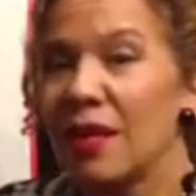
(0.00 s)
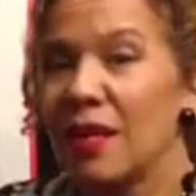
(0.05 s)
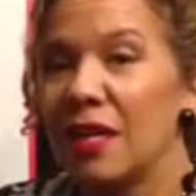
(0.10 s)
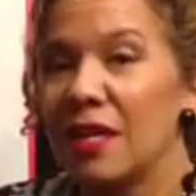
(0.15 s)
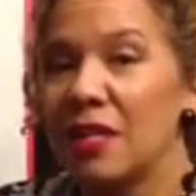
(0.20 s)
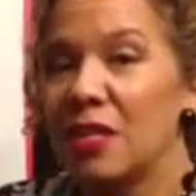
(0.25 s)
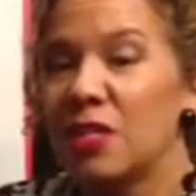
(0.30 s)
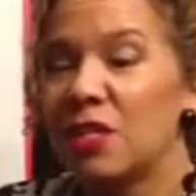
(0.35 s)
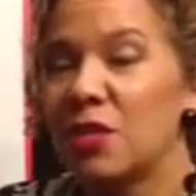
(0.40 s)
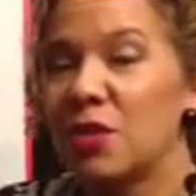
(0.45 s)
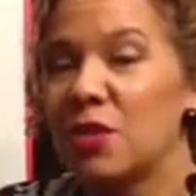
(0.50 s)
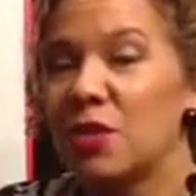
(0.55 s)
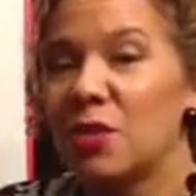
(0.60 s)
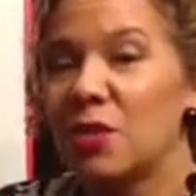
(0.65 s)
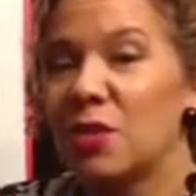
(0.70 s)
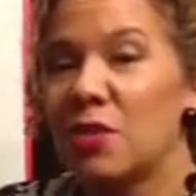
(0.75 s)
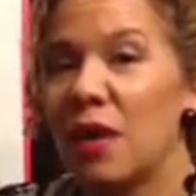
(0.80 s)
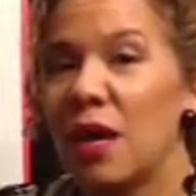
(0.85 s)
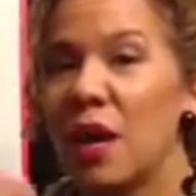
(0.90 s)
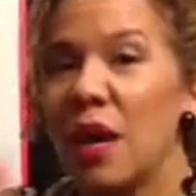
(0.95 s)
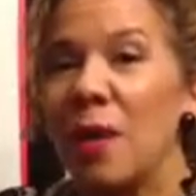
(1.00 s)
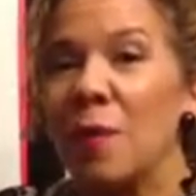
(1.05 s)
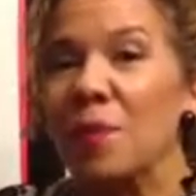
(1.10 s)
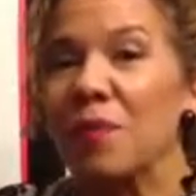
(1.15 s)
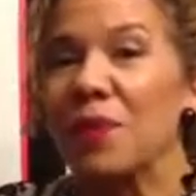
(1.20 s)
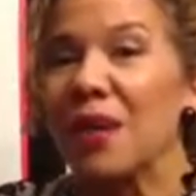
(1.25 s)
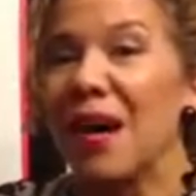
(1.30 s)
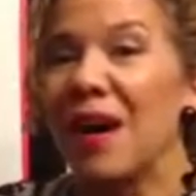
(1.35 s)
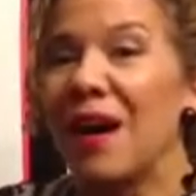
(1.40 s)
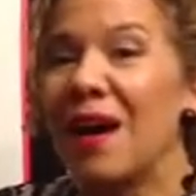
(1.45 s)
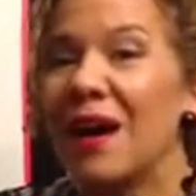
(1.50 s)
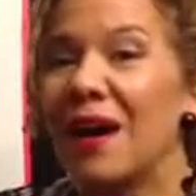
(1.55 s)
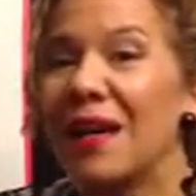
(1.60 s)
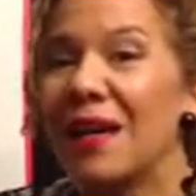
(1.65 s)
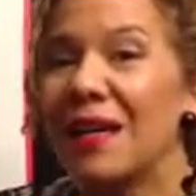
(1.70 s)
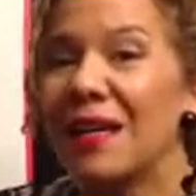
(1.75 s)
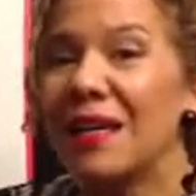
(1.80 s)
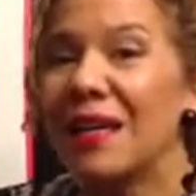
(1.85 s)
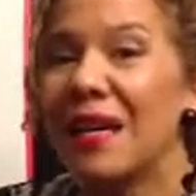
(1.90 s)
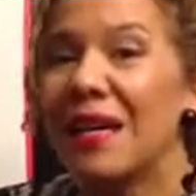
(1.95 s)
into
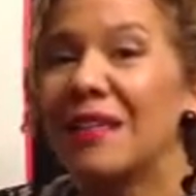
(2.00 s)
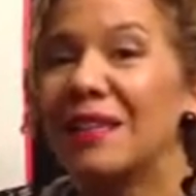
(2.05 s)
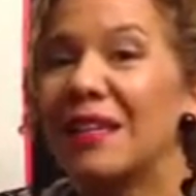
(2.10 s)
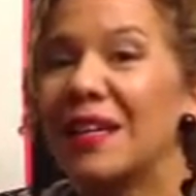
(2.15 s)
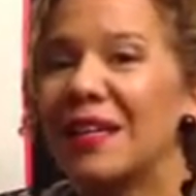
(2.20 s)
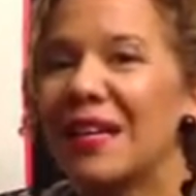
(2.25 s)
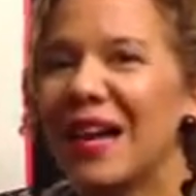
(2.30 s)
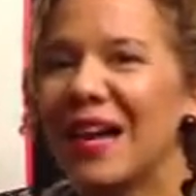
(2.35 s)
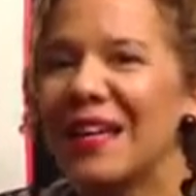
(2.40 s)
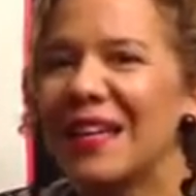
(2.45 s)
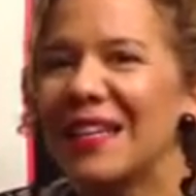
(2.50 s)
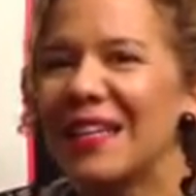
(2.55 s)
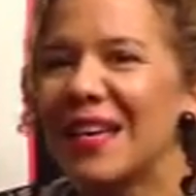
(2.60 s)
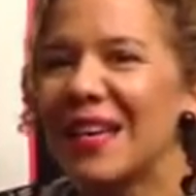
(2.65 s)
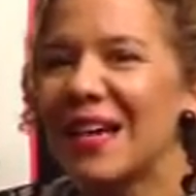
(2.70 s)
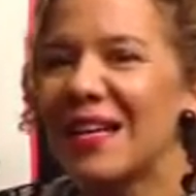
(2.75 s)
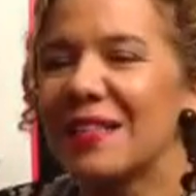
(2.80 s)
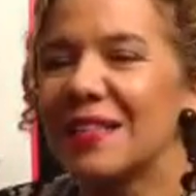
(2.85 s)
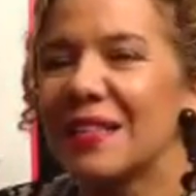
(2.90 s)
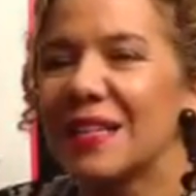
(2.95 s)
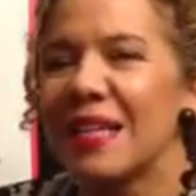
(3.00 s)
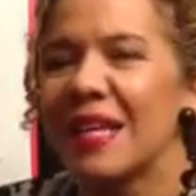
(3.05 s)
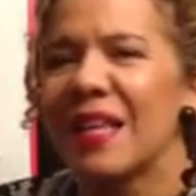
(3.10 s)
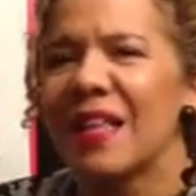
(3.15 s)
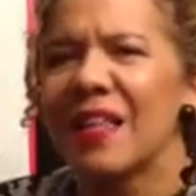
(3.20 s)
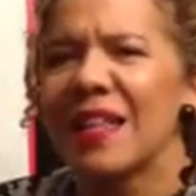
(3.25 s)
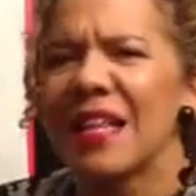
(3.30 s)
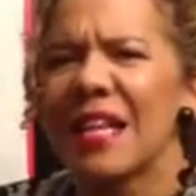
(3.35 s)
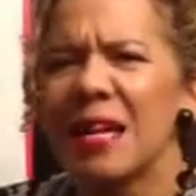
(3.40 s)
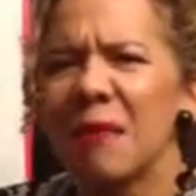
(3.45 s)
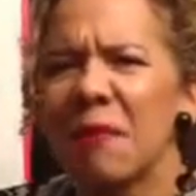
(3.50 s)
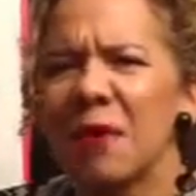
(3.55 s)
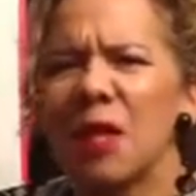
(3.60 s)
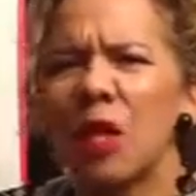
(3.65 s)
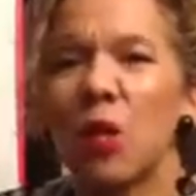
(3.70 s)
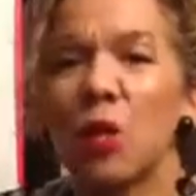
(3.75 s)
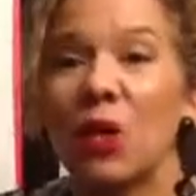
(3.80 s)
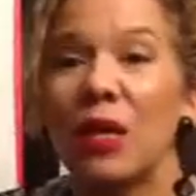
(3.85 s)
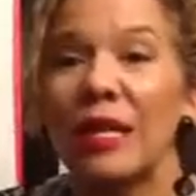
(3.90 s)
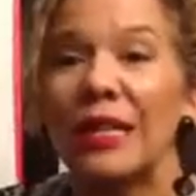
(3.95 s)
I and then add ES. Think about
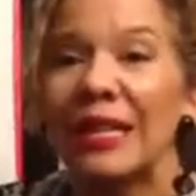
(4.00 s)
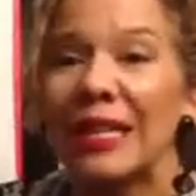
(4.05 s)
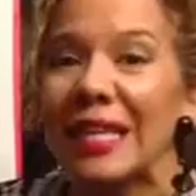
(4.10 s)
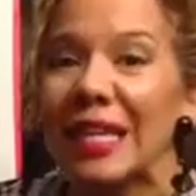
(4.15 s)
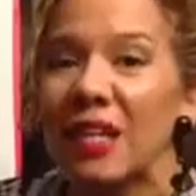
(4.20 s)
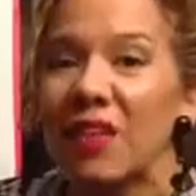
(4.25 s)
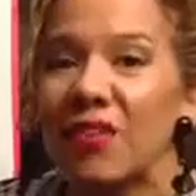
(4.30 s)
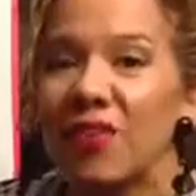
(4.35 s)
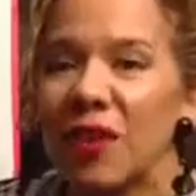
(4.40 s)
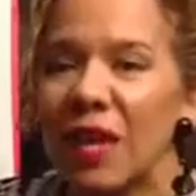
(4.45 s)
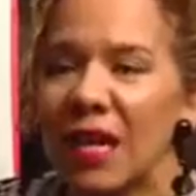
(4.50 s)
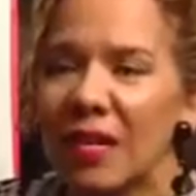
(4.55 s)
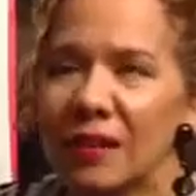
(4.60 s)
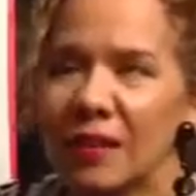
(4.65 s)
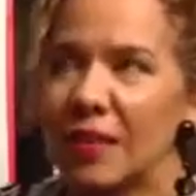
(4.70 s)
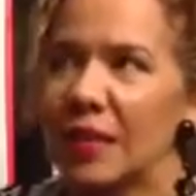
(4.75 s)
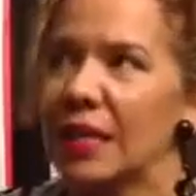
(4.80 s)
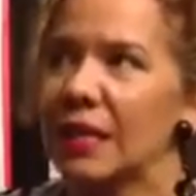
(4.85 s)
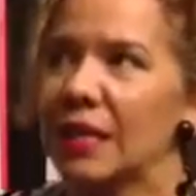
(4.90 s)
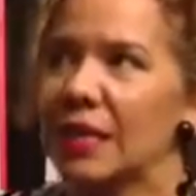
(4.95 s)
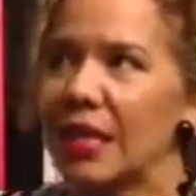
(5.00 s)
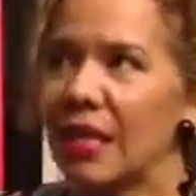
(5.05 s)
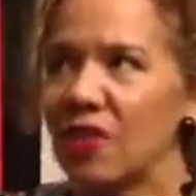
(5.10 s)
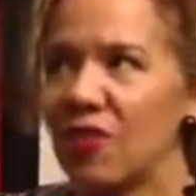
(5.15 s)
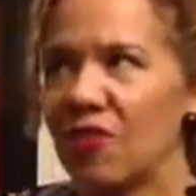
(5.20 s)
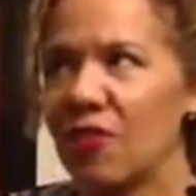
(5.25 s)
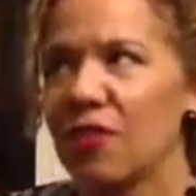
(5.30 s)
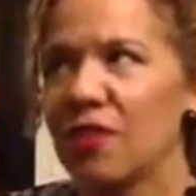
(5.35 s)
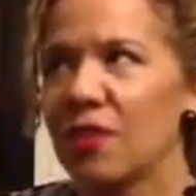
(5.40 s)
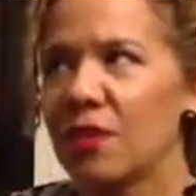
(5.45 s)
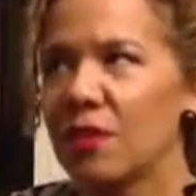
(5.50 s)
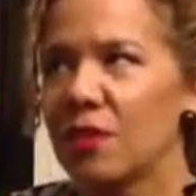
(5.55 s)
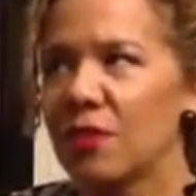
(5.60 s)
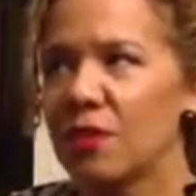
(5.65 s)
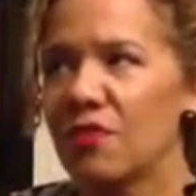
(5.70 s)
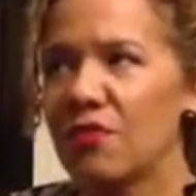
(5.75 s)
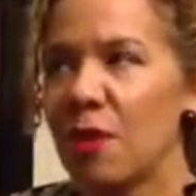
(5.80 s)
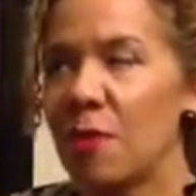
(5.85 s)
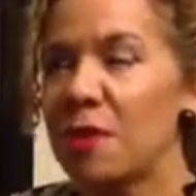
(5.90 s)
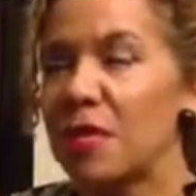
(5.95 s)
the word leaf, as in a leaf
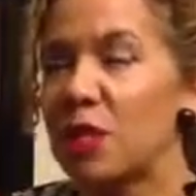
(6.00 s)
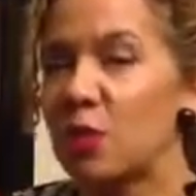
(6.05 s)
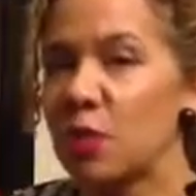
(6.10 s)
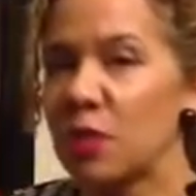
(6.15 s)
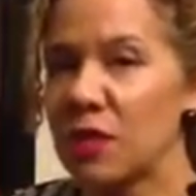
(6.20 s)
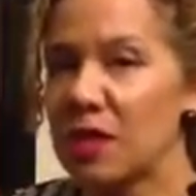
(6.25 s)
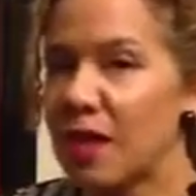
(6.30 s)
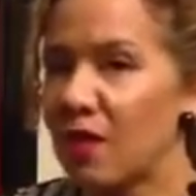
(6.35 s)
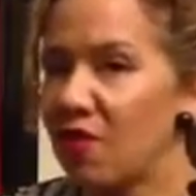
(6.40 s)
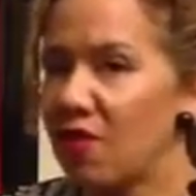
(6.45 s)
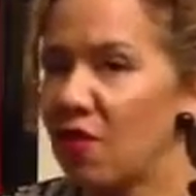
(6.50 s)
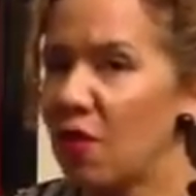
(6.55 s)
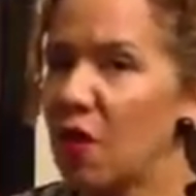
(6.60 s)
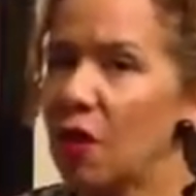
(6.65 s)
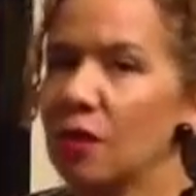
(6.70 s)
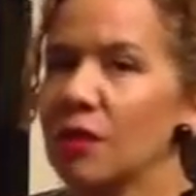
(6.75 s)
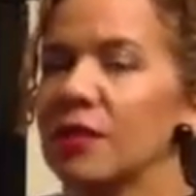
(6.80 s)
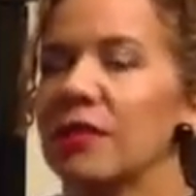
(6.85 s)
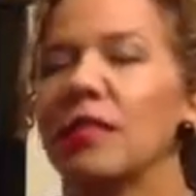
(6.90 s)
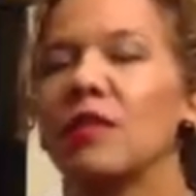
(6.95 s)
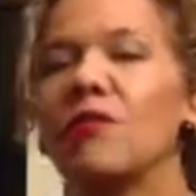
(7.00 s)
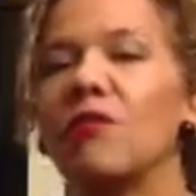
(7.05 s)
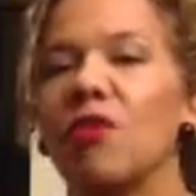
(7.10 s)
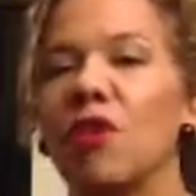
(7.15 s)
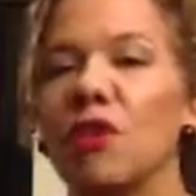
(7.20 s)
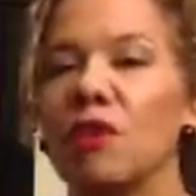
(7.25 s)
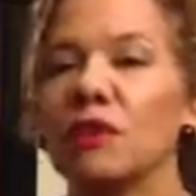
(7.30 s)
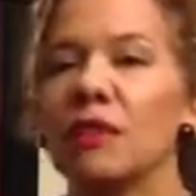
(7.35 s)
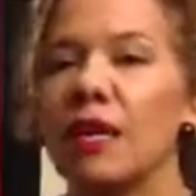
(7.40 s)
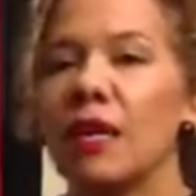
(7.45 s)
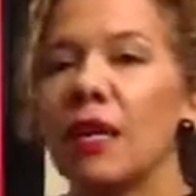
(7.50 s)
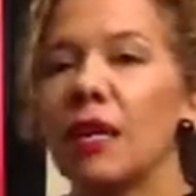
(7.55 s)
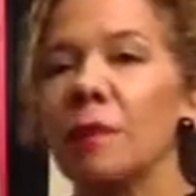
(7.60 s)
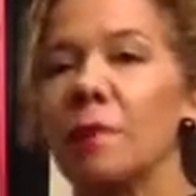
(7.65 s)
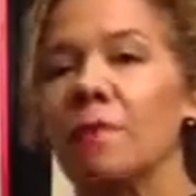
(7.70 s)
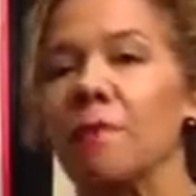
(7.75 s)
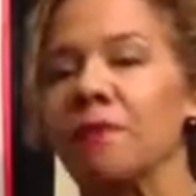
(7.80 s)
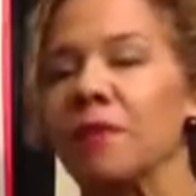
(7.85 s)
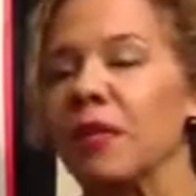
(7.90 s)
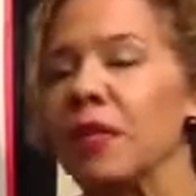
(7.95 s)
from a tree that falls in fall
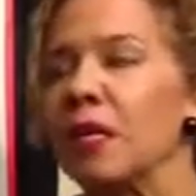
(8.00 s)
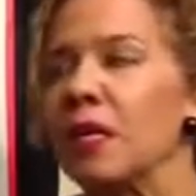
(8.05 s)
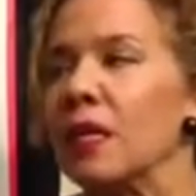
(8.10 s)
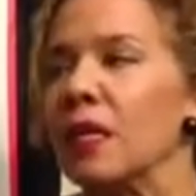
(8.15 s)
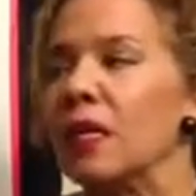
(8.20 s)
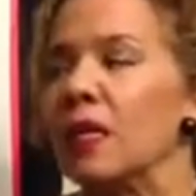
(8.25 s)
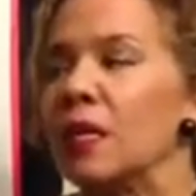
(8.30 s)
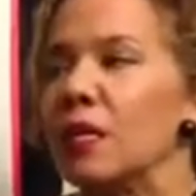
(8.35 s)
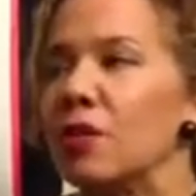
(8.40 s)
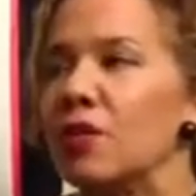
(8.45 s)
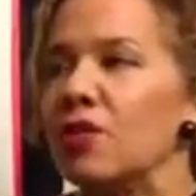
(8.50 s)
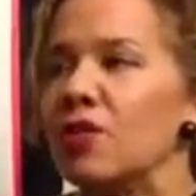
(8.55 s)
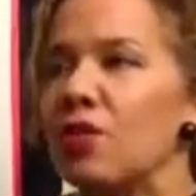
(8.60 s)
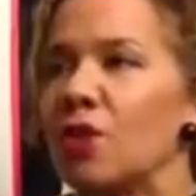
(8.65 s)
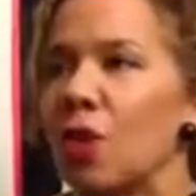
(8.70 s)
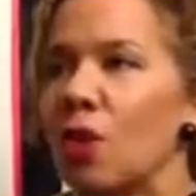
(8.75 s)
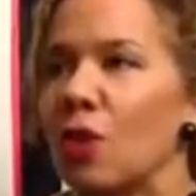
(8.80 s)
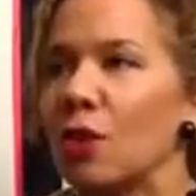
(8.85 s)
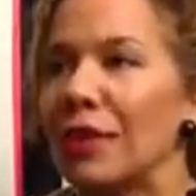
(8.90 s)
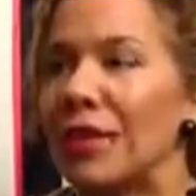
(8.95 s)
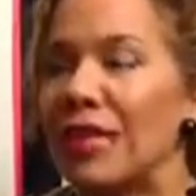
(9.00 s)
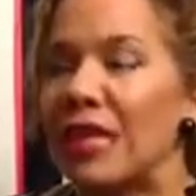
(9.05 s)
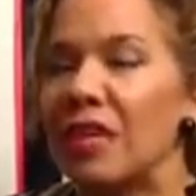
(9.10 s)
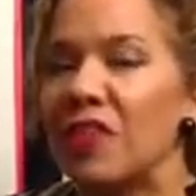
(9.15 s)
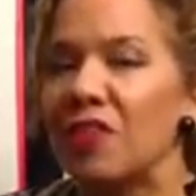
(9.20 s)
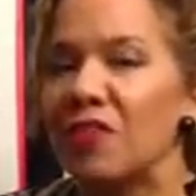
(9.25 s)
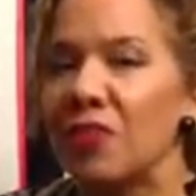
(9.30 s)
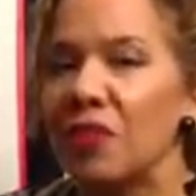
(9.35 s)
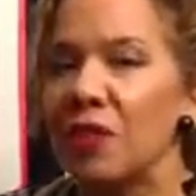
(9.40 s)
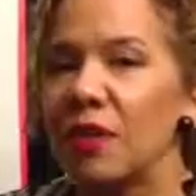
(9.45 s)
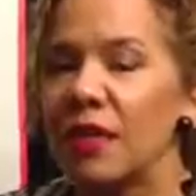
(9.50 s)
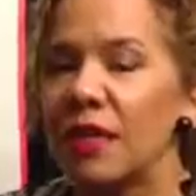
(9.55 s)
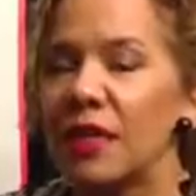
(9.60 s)
time. So leaf